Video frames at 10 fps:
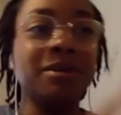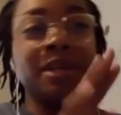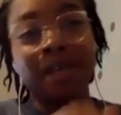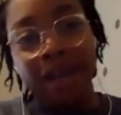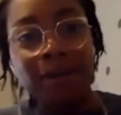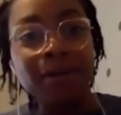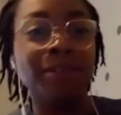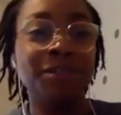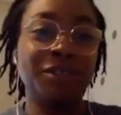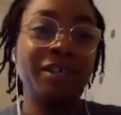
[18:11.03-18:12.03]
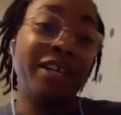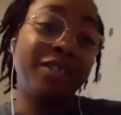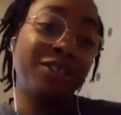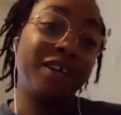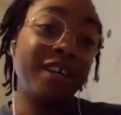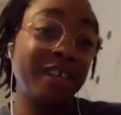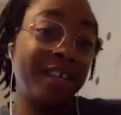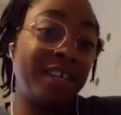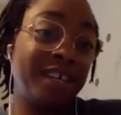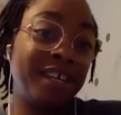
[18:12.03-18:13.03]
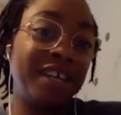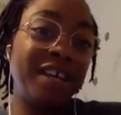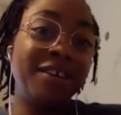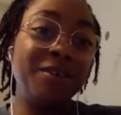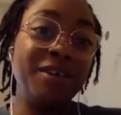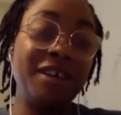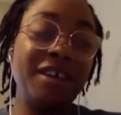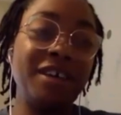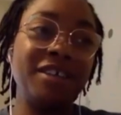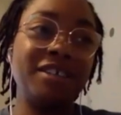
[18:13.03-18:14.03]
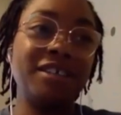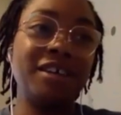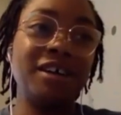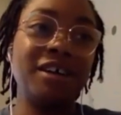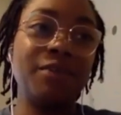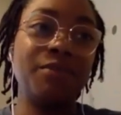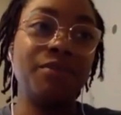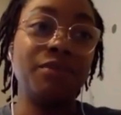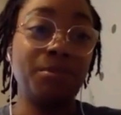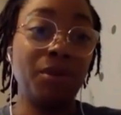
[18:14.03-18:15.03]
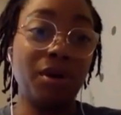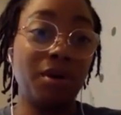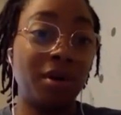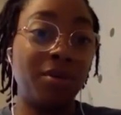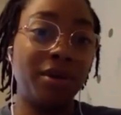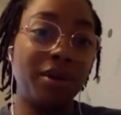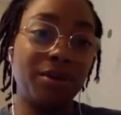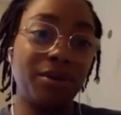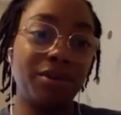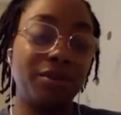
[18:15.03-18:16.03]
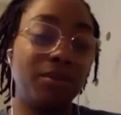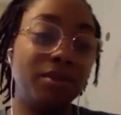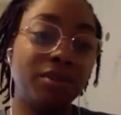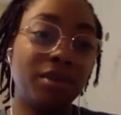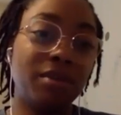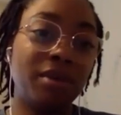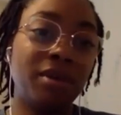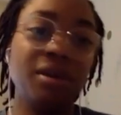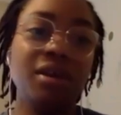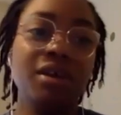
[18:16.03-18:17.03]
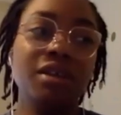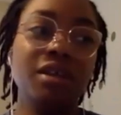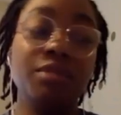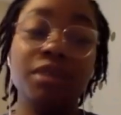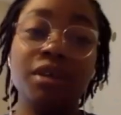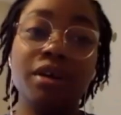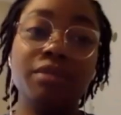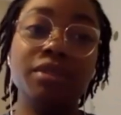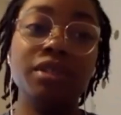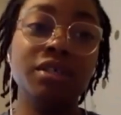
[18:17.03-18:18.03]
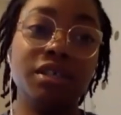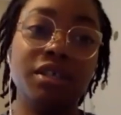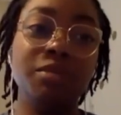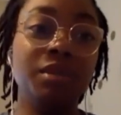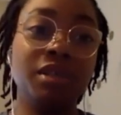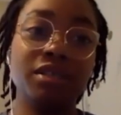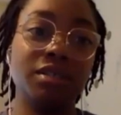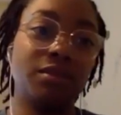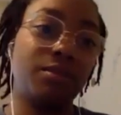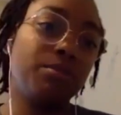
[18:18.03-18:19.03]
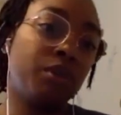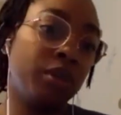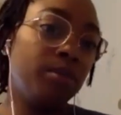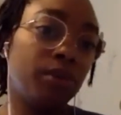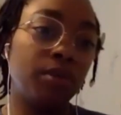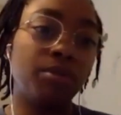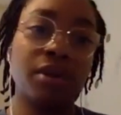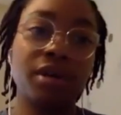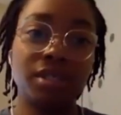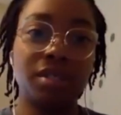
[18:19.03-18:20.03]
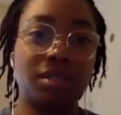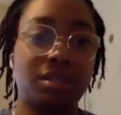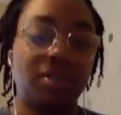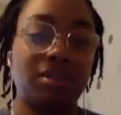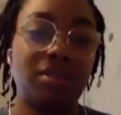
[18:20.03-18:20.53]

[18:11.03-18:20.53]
get out of the tree and try again, and you get the ball going or the wheels going, then it becomes easier because it's a repeatable process.